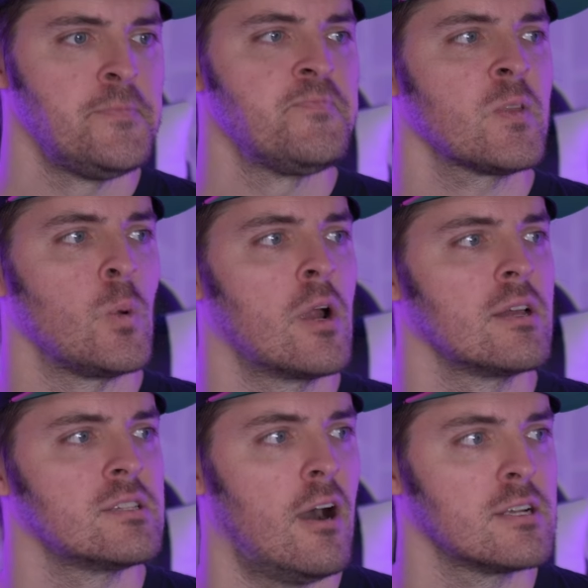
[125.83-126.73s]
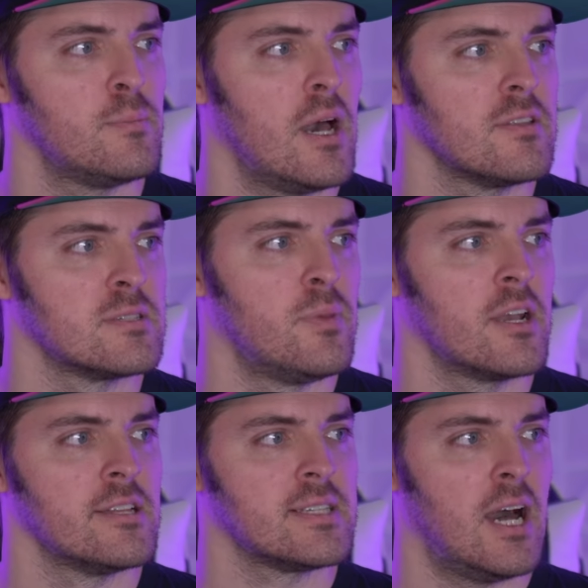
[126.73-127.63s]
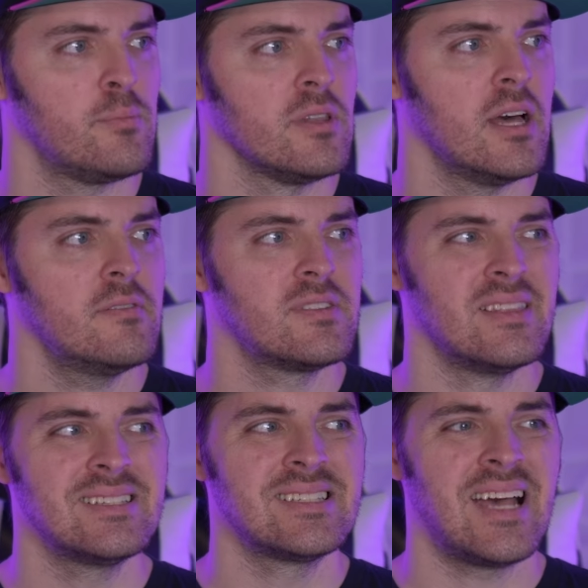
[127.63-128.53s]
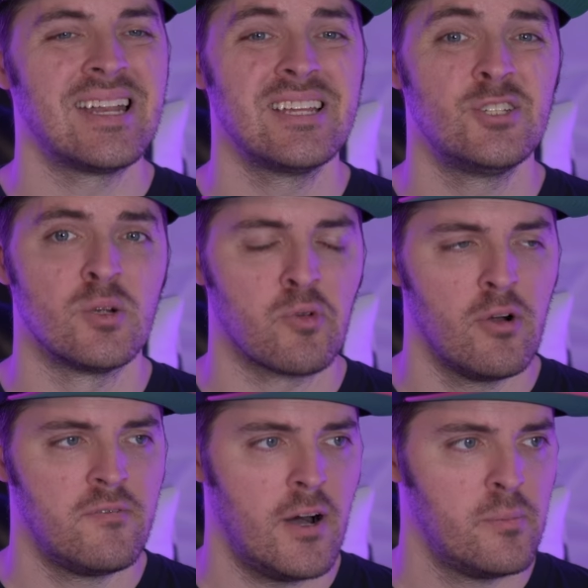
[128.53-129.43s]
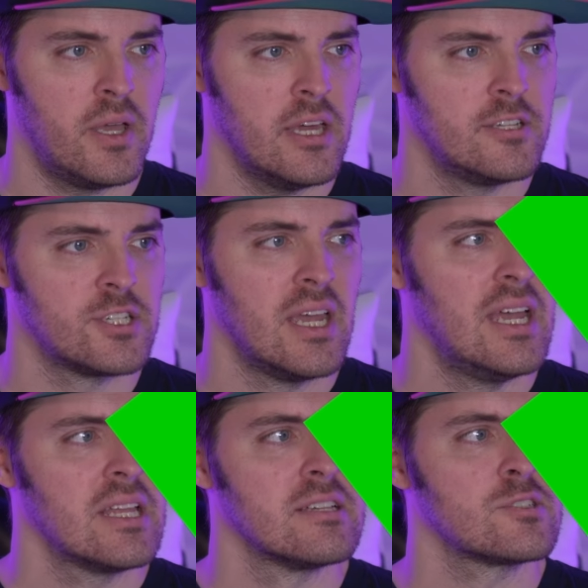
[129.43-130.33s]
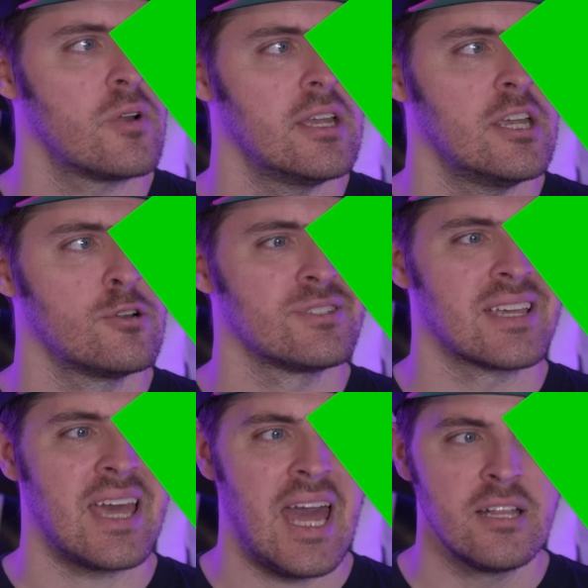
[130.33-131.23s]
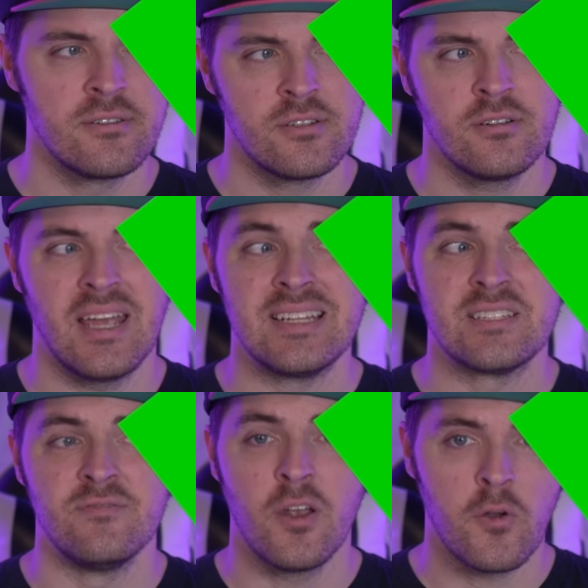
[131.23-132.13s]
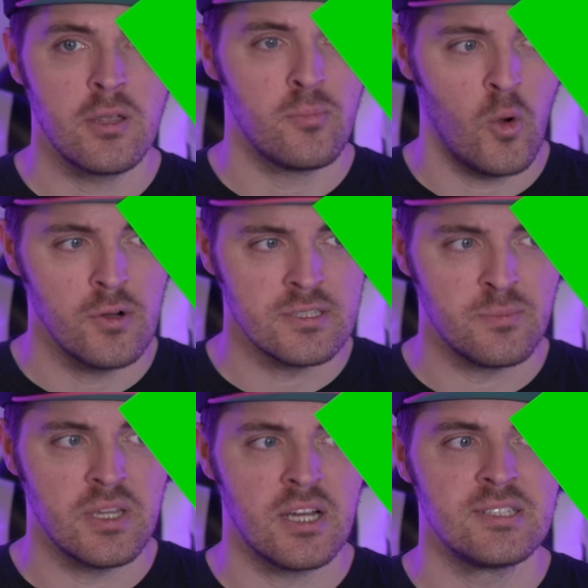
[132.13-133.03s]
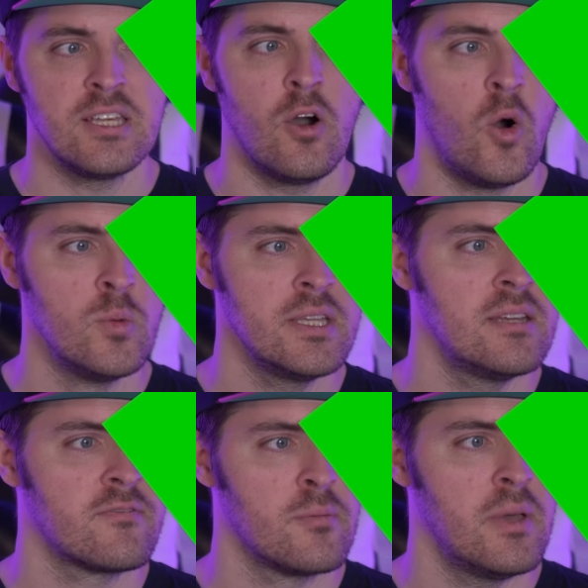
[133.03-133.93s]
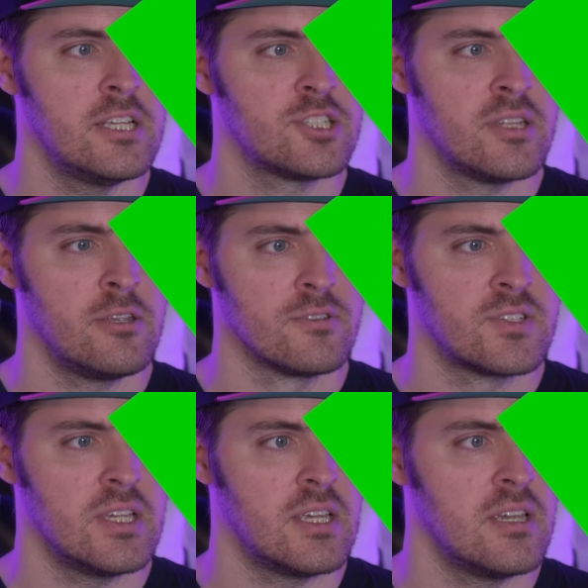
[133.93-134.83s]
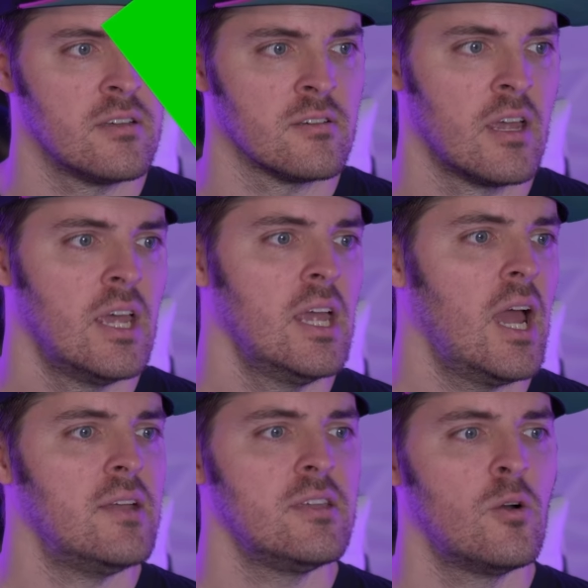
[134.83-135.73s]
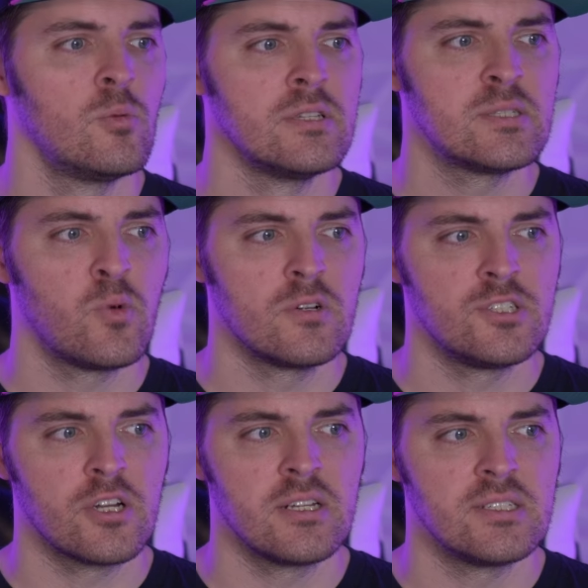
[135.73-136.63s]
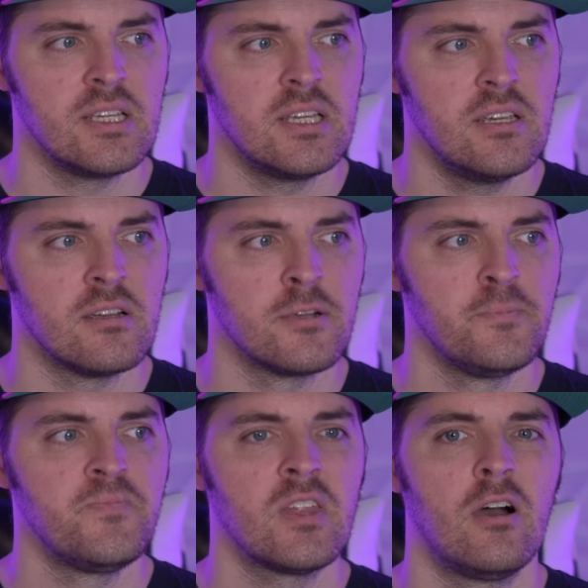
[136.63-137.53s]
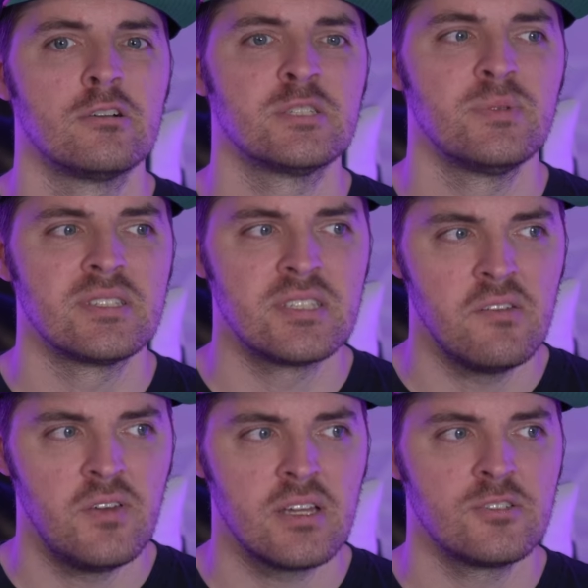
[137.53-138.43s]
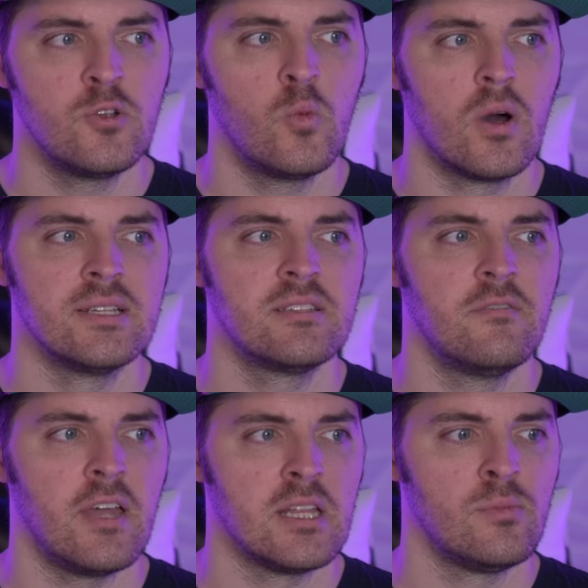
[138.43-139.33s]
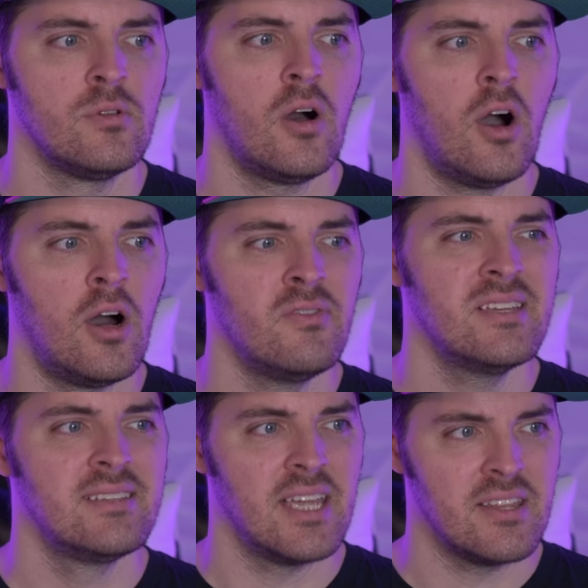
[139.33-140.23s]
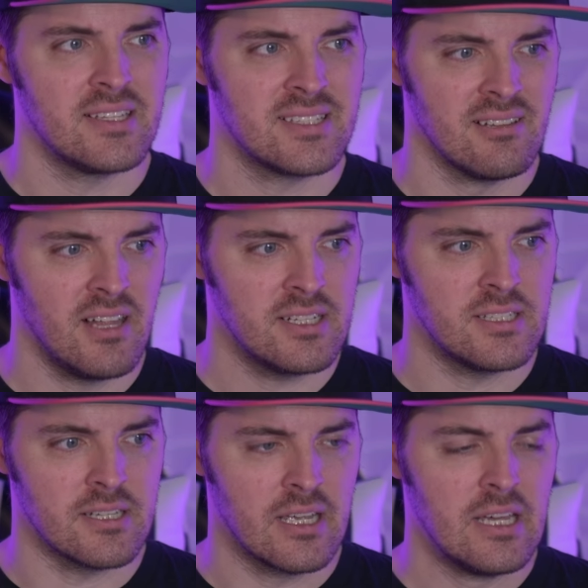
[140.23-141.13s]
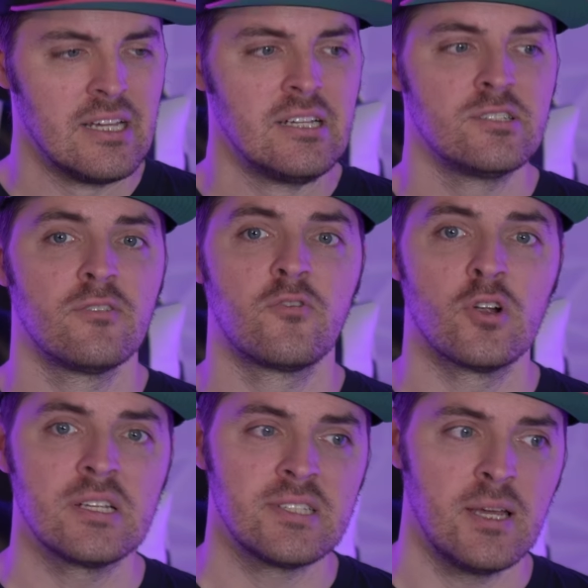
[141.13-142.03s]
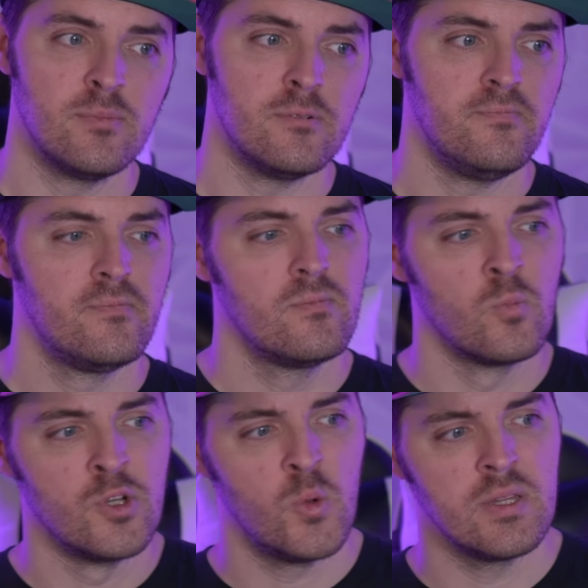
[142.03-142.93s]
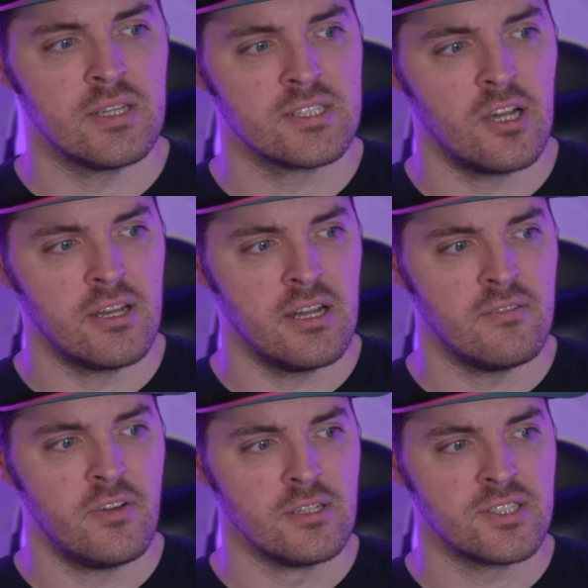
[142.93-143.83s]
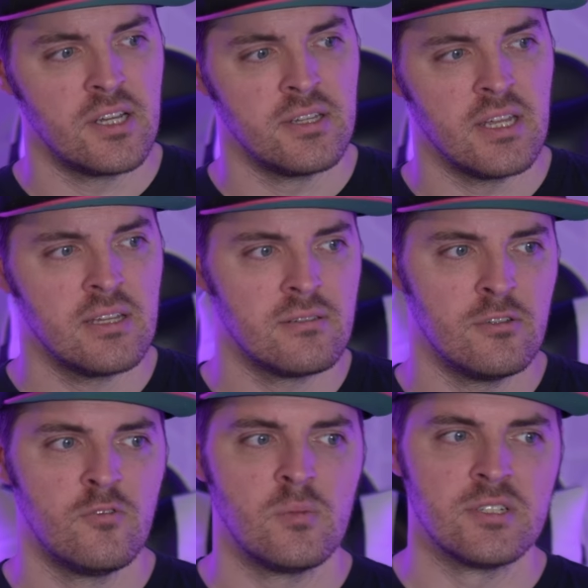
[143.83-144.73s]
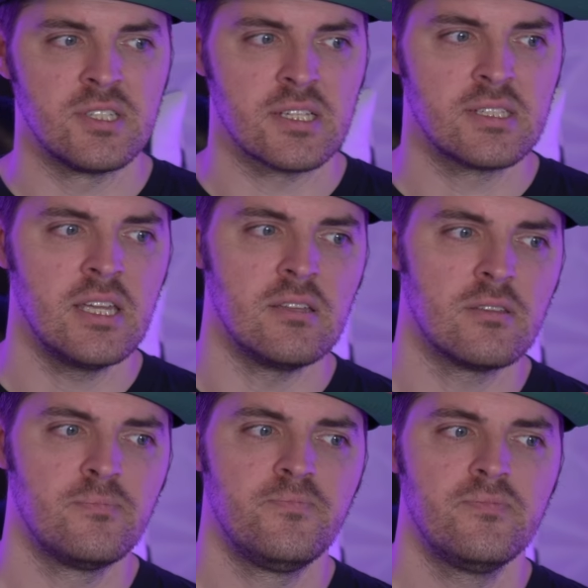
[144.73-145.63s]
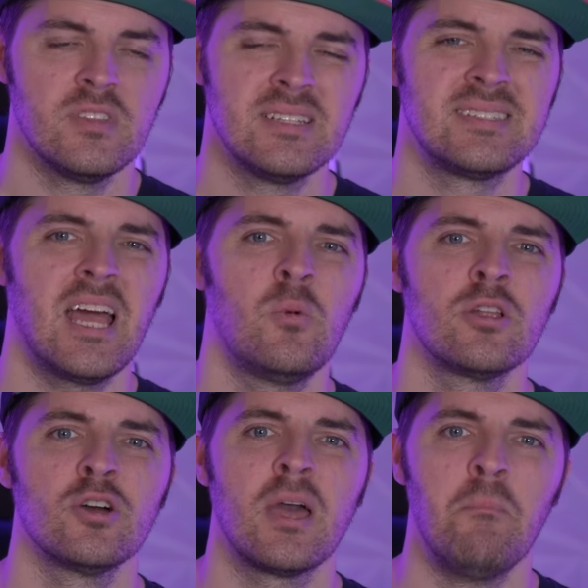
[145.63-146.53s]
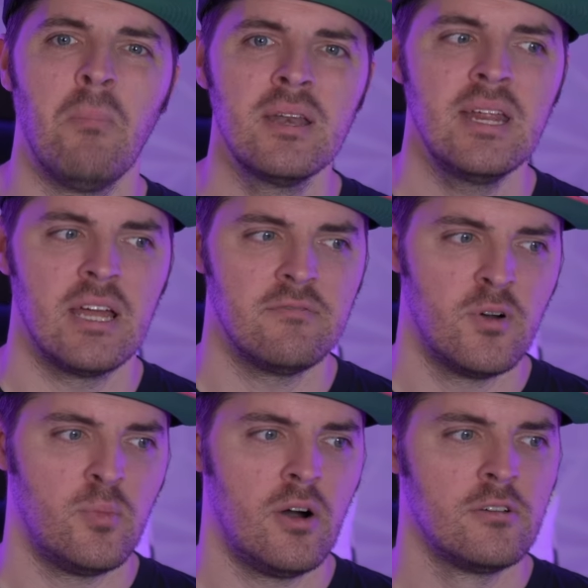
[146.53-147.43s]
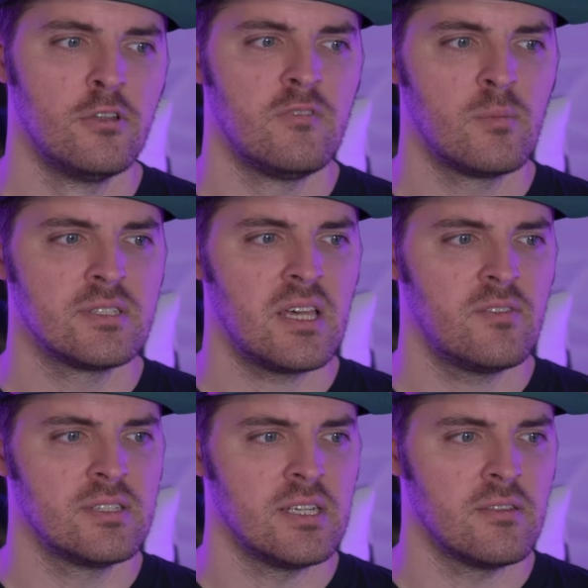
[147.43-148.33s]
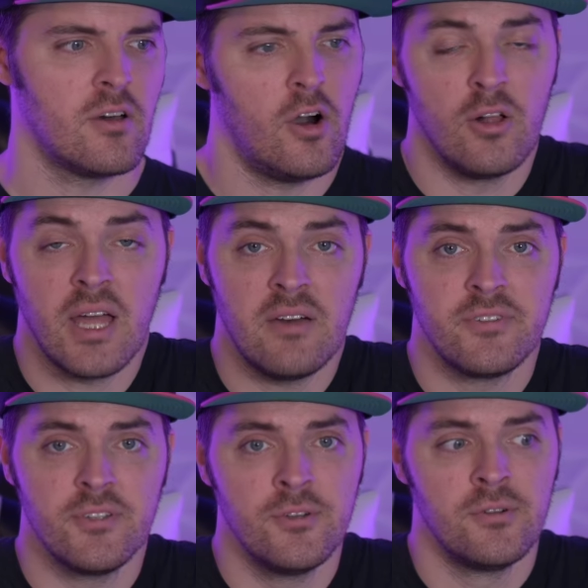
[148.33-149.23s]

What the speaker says: We already talked about this button in the top left. This is how to get to your profile page. This right here is a calendar, and it's very important because the only information that you'll see here and the only sports you're going to see here are specific to what is available on the day that's selected. So for example, we're doing this on NFL Sunday, November 16th. Let's say I want to look at Monday Night Football, November 17th. All I have to do